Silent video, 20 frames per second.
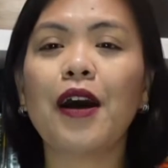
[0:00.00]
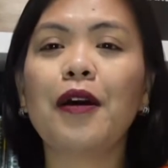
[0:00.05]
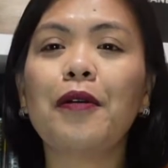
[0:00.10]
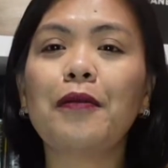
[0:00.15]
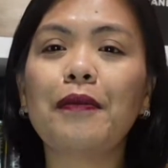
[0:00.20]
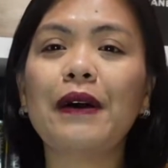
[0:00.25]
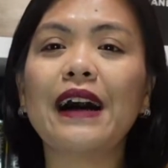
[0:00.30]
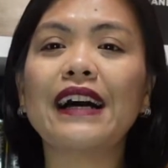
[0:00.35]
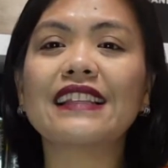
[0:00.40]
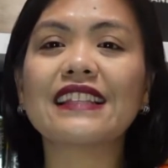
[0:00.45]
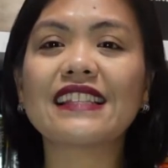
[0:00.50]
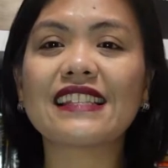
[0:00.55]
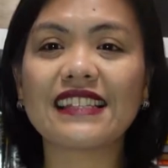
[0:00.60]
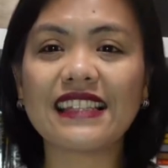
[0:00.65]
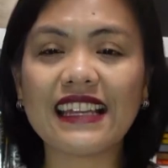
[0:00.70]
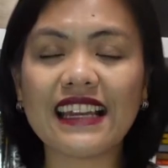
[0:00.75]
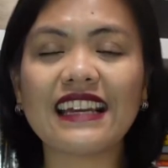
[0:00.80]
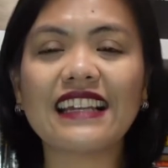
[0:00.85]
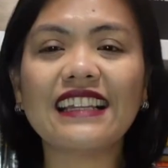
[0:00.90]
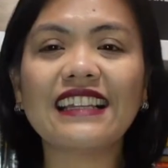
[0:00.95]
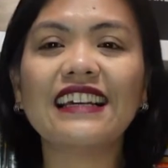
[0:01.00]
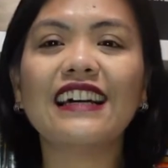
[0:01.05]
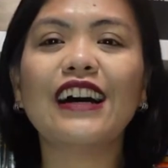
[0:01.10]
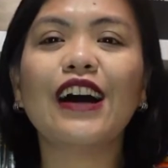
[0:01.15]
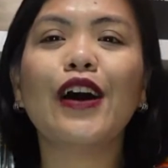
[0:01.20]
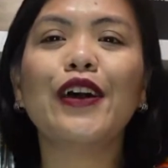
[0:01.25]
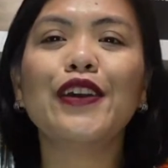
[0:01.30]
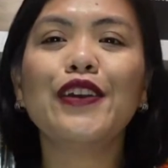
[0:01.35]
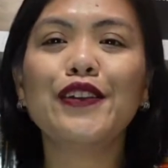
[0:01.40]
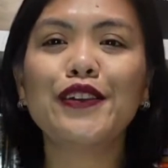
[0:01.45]
But still,
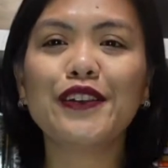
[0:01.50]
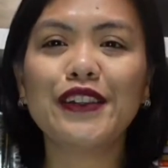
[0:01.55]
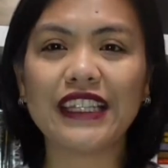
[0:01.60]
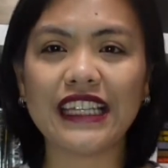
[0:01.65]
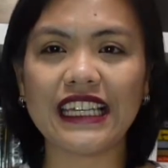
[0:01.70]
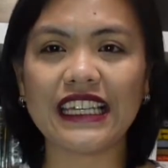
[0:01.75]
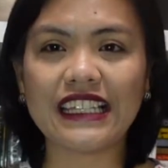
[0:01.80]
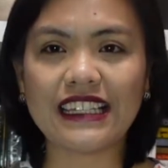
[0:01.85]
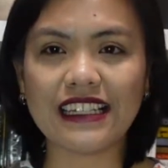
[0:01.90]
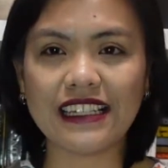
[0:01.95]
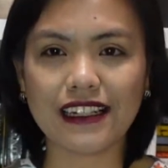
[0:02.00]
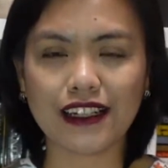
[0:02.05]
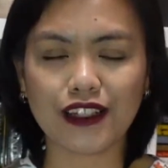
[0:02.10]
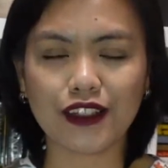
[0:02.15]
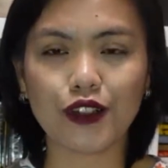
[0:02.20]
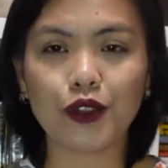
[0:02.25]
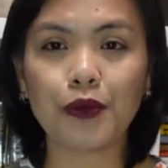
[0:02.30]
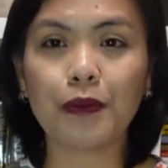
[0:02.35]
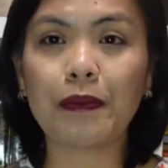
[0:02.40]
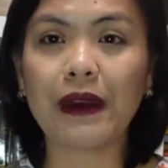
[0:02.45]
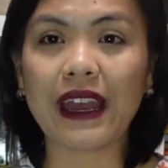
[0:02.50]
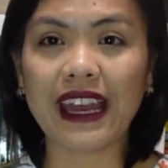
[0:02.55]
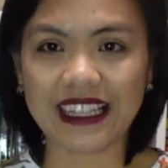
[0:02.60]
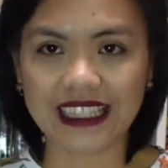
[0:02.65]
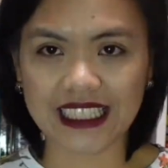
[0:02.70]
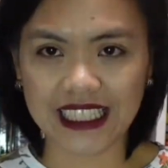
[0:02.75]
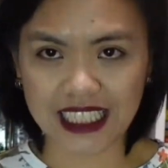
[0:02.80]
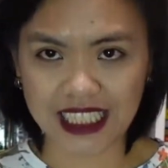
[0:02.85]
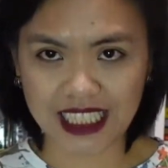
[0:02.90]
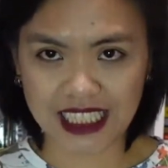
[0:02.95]
you need to
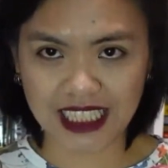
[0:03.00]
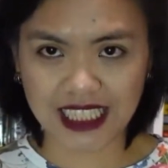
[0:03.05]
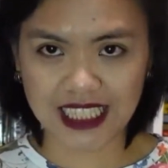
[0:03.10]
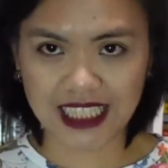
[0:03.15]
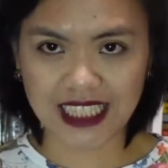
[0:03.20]
pedal.